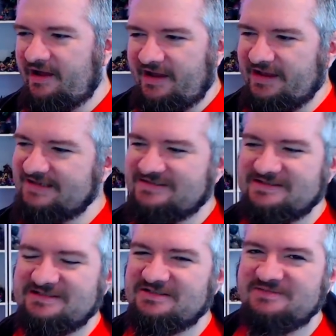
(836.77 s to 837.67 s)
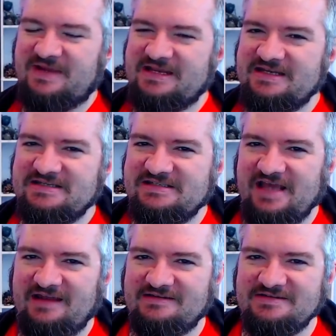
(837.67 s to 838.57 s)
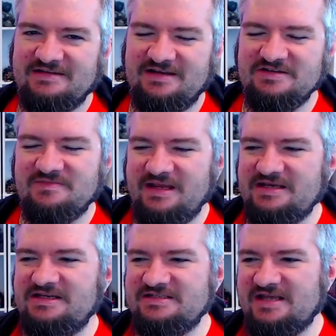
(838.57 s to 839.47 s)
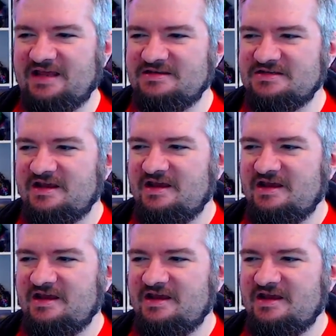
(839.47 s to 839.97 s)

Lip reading: It just doesn't make any sense. It doesn't make any sense,